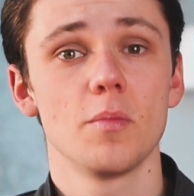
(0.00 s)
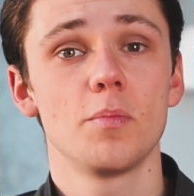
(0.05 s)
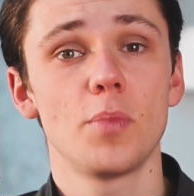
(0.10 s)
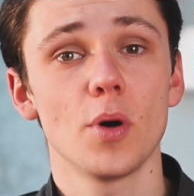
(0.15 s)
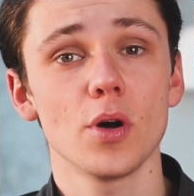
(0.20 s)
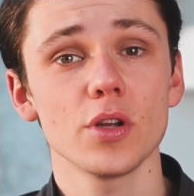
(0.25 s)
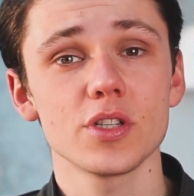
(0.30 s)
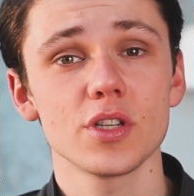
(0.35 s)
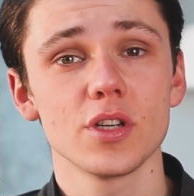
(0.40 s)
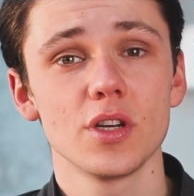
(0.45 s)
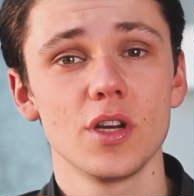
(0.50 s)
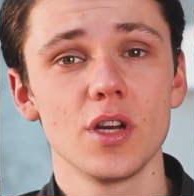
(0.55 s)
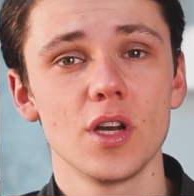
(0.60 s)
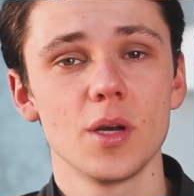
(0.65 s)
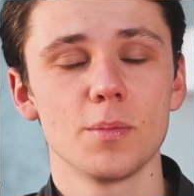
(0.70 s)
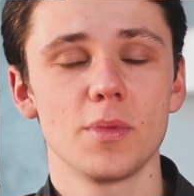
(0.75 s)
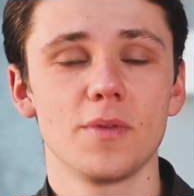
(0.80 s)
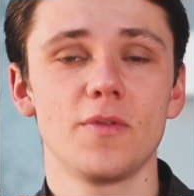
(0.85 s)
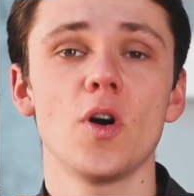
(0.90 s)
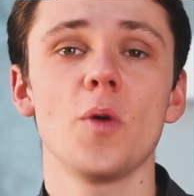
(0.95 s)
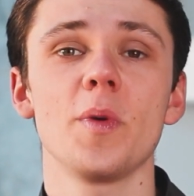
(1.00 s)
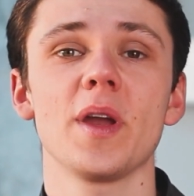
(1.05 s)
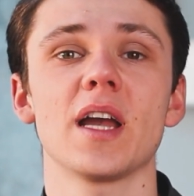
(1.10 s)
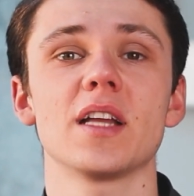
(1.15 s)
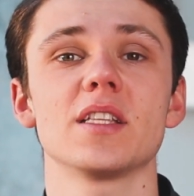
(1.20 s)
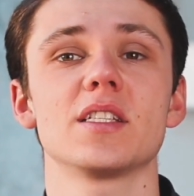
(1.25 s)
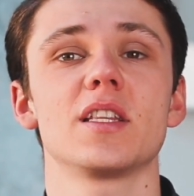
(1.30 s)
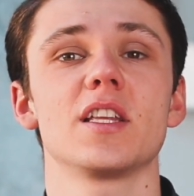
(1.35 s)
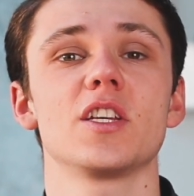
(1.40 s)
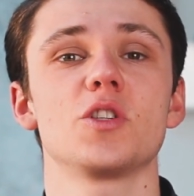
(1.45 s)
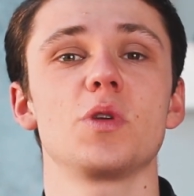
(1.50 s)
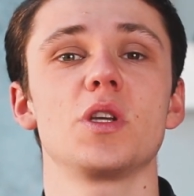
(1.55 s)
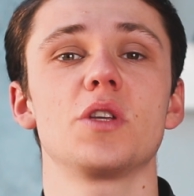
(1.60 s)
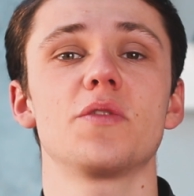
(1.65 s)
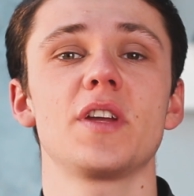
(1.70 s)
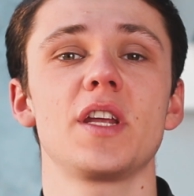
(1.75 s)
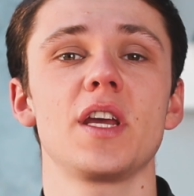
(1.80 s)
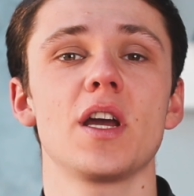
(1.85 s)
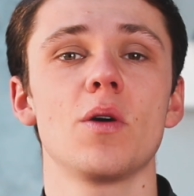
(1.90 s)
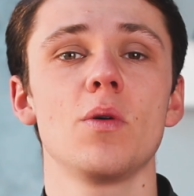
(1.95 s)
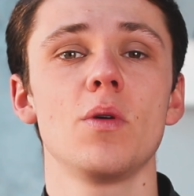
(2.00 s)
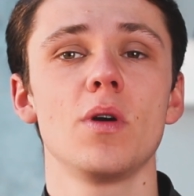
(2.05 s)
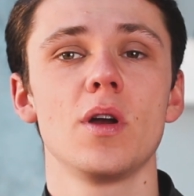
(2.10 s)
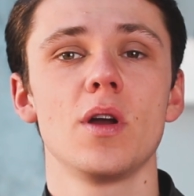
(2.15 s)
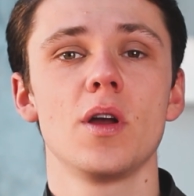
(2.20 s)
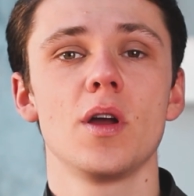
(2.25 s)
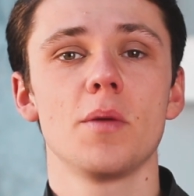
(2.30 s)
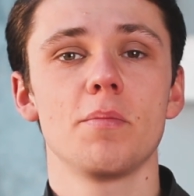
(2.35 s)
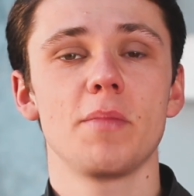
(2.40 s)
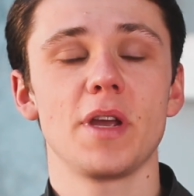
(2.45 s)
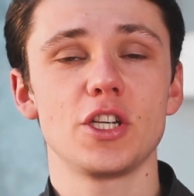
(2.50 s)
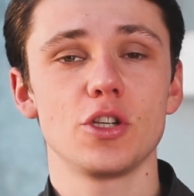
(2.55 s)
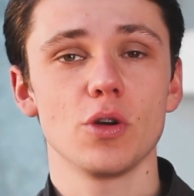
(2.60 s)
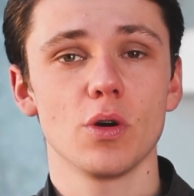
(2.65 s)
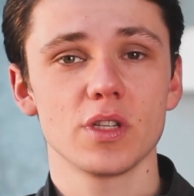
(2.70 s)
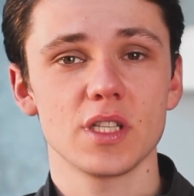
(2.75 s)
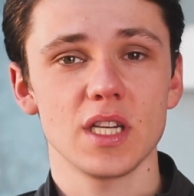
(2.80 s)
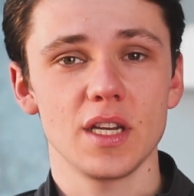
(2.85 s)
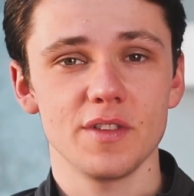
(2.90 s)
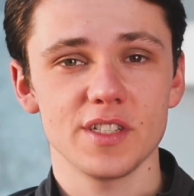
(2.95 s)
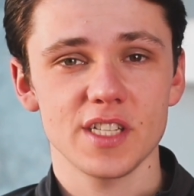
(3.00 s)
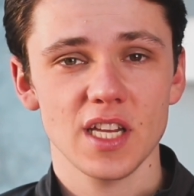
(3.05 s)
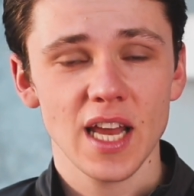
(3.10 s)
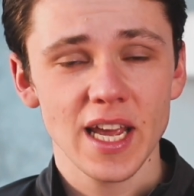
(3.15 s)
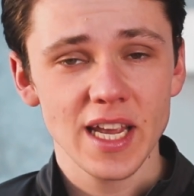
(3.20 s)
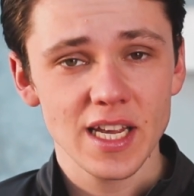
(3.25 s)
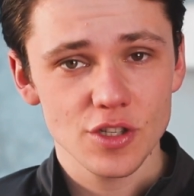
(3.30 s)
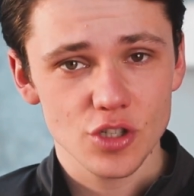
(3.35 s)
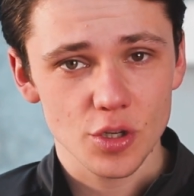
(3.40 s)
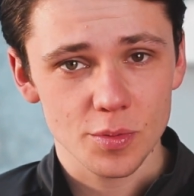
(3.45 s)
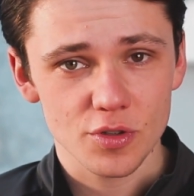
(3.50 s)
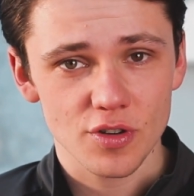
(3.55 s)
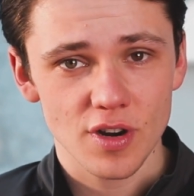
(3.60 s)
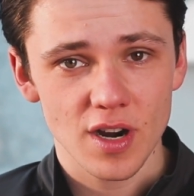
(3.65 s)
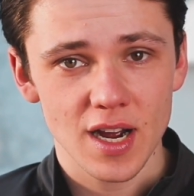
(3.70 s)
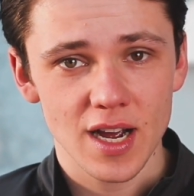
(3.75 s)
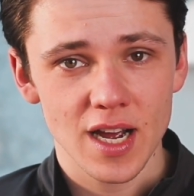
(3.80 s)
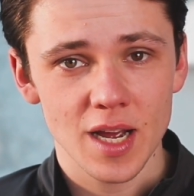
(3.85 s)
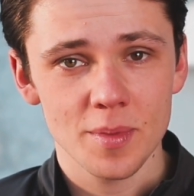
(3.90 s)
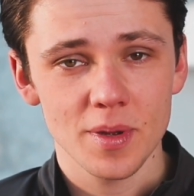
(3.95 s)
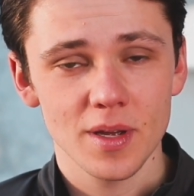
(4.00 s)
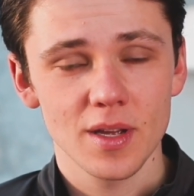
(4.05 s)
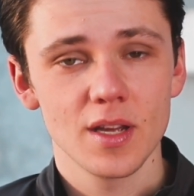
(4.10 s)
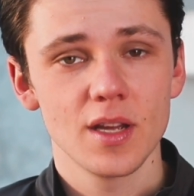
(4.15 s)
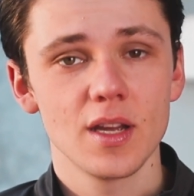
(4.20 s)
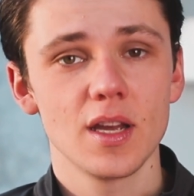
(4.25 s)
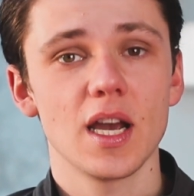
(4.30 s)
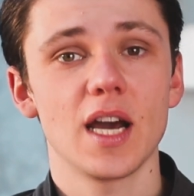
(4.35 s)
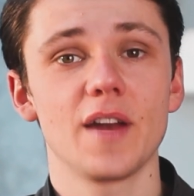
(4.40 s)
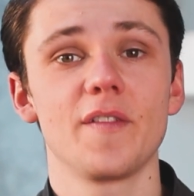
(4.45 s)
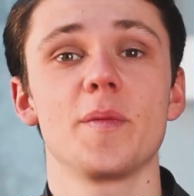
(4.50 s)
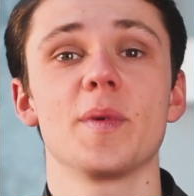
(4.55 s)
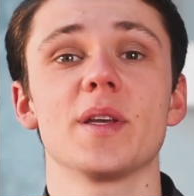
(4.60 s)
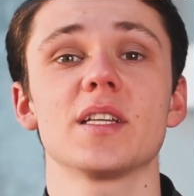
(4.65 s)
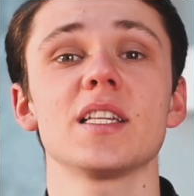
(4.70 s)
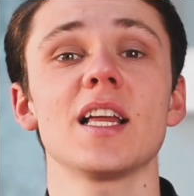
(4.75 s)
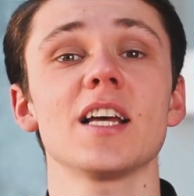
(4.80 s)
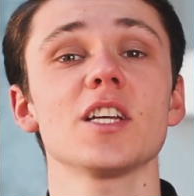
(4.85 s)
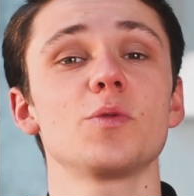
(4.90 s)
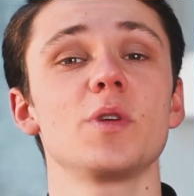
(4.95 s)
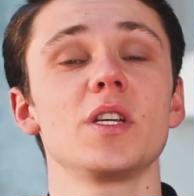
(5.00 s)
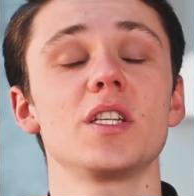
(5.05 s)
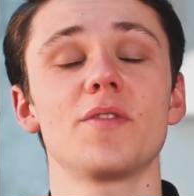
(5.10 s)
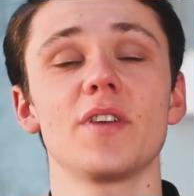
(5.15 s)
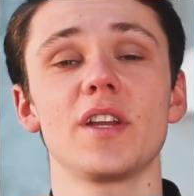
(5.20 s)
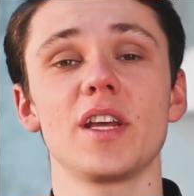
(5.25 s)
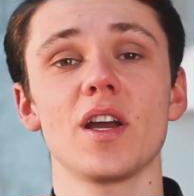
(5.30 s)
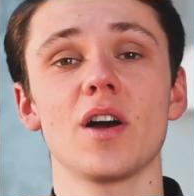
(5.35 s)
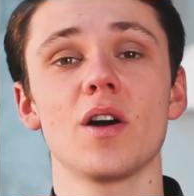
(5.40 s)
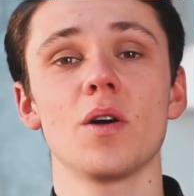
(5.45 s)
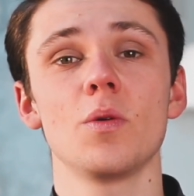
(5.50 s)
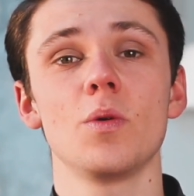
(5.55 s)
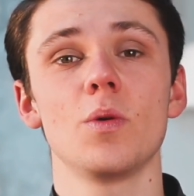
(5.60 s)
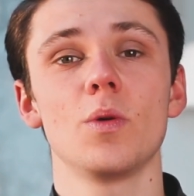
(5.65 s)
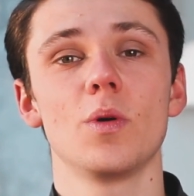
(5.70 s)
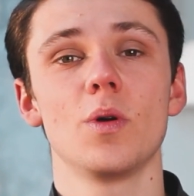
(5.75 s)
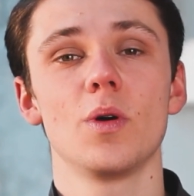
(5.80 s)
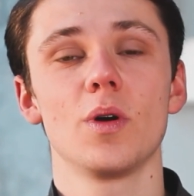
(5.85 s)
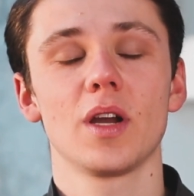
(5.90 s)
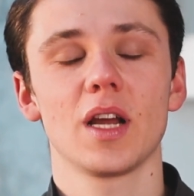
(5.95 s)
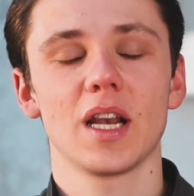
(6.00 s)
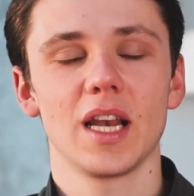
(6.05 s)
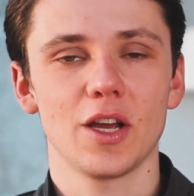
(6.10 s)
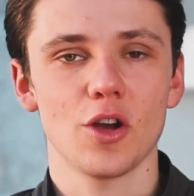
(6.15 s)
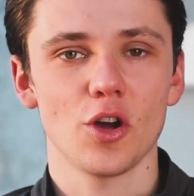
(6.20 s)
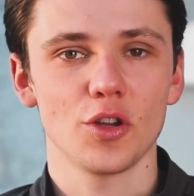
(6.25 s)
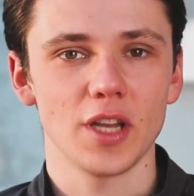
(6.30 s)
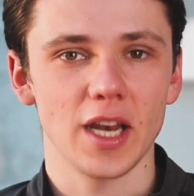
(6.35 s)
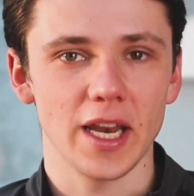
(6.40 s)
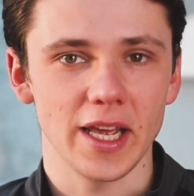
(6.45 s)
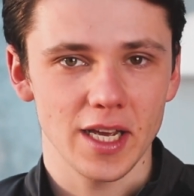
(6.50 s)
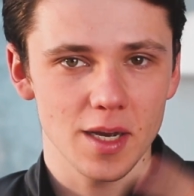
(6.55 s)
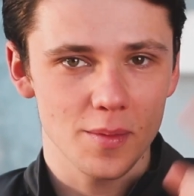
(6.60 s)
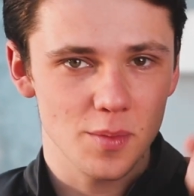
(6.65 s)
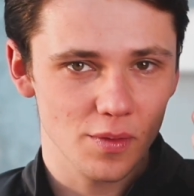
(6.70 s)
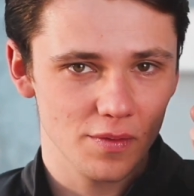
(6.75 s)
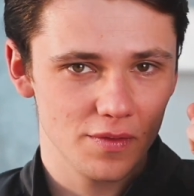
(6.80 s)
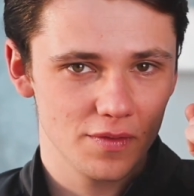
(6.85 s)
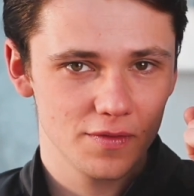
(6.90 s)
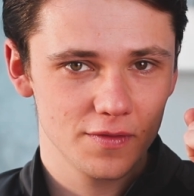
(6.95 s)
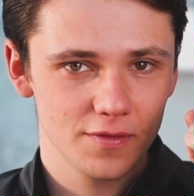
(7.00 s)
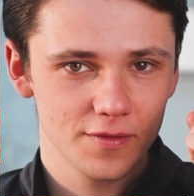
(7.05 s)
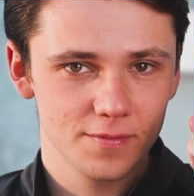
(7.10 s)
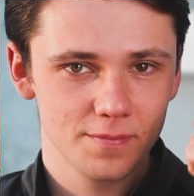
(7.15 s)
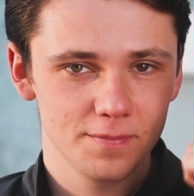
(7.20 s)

But before we get into this week's video, make sure to leave us a like and subscribe, and if you missed last week's video, click on the link above.